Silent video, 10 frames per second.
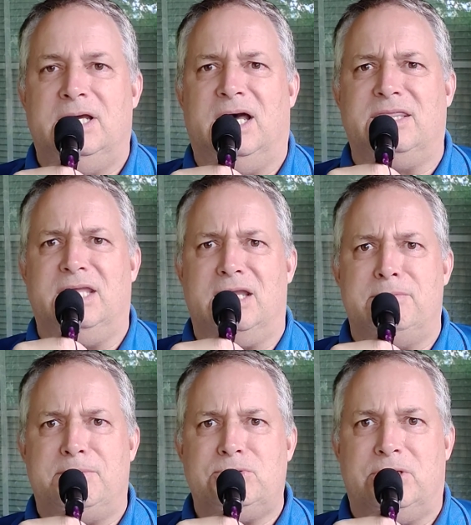I think
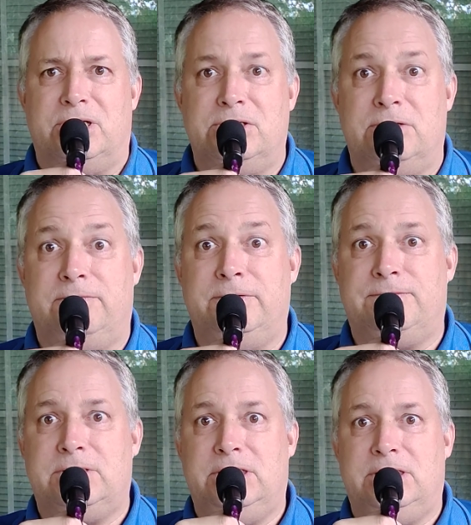I'm up to
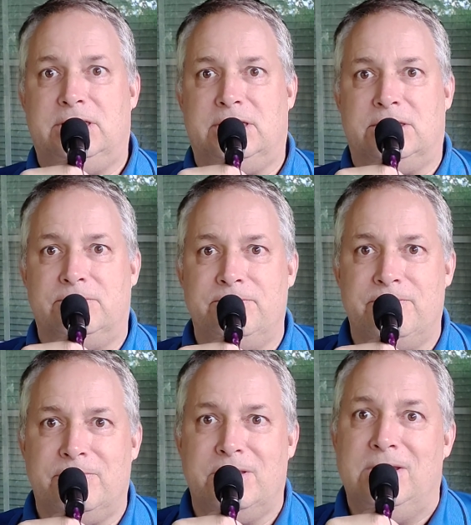115 now.
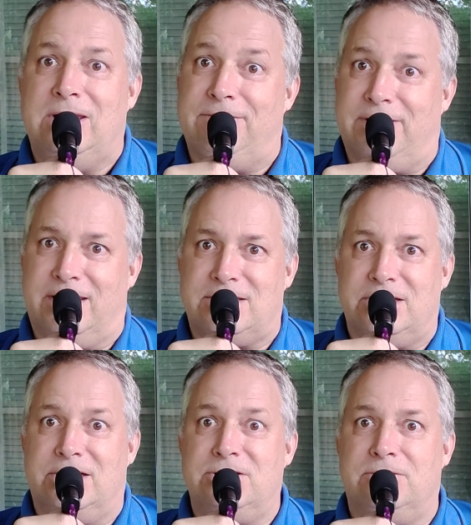If I get to
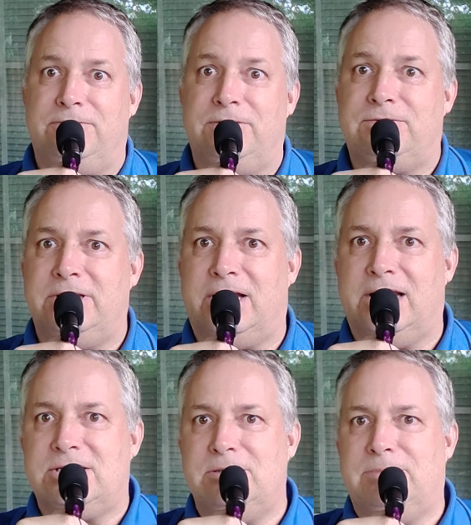150, I'll
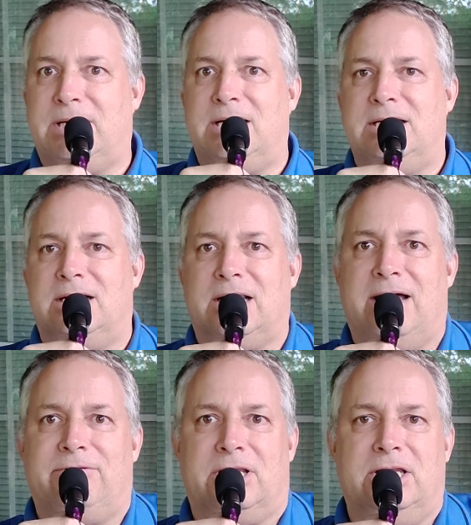actually buy a
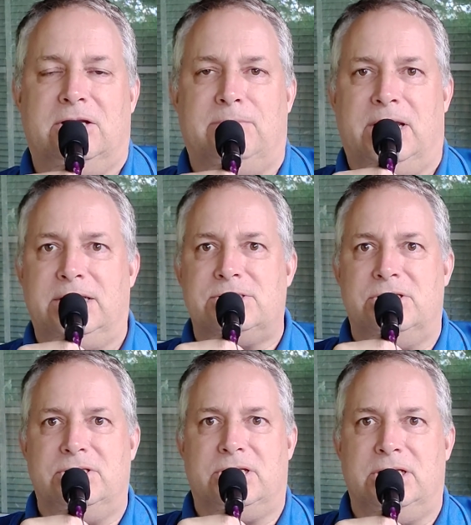lavalier mic so
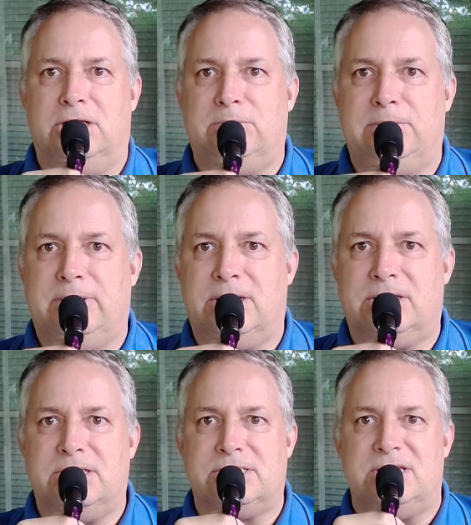you can hear me better,
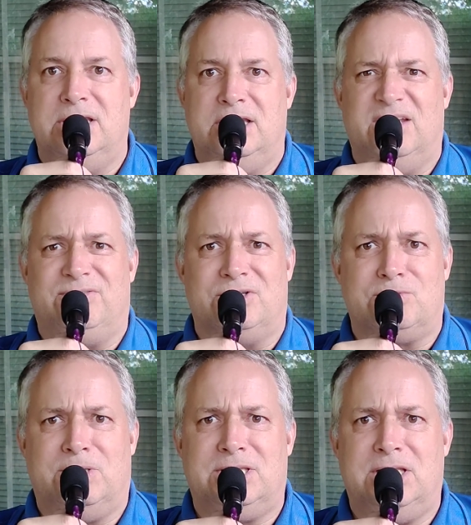because if
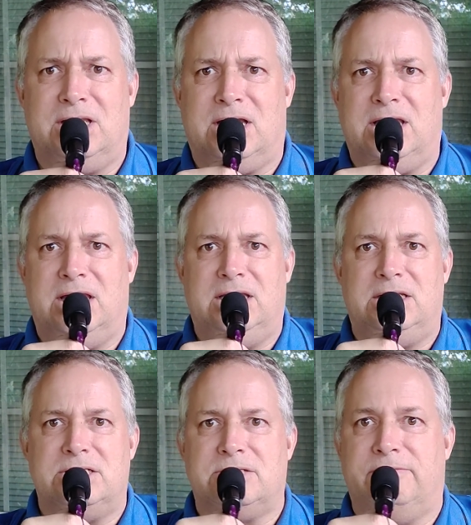there's one thing I
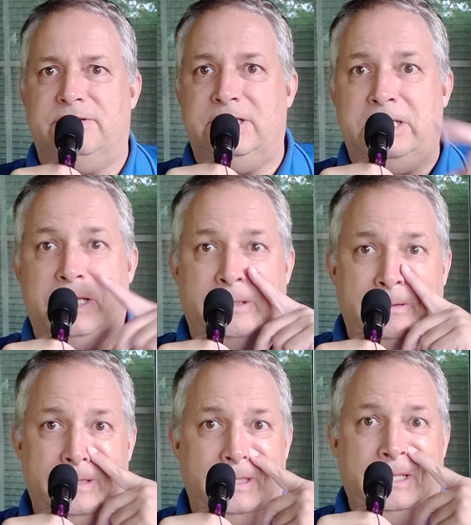hate is a video
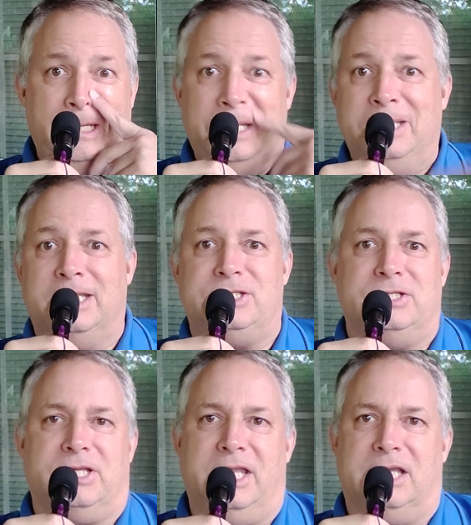that
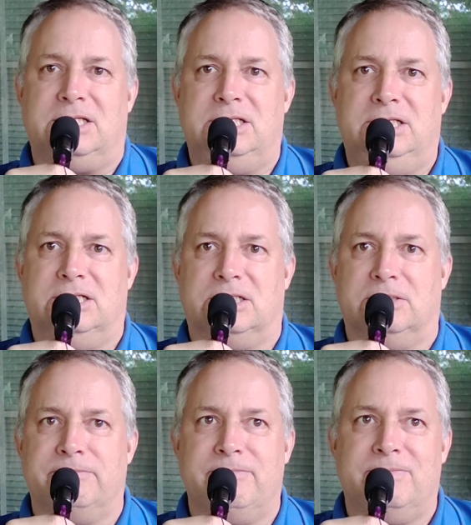you can't hear
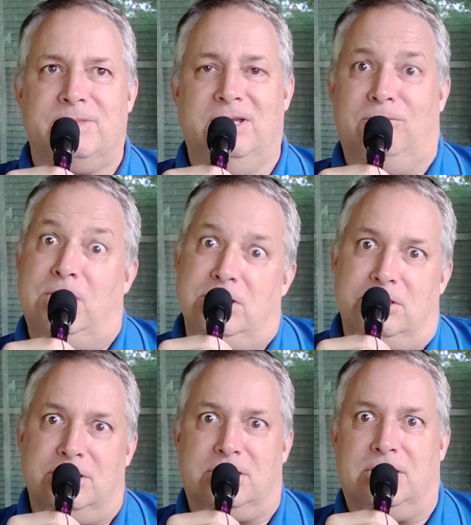when
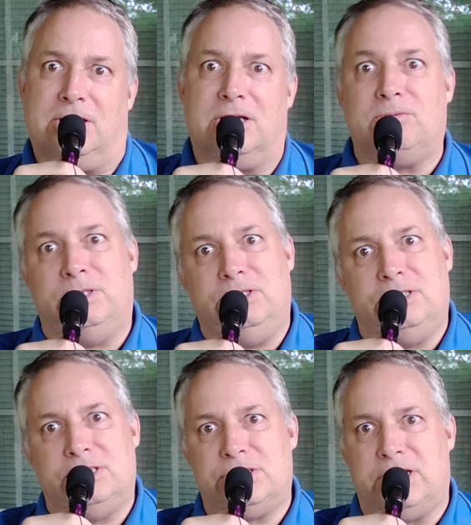you're in the car, when you're
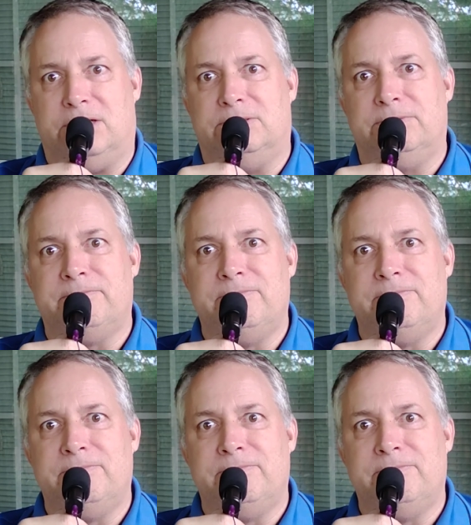in the shower.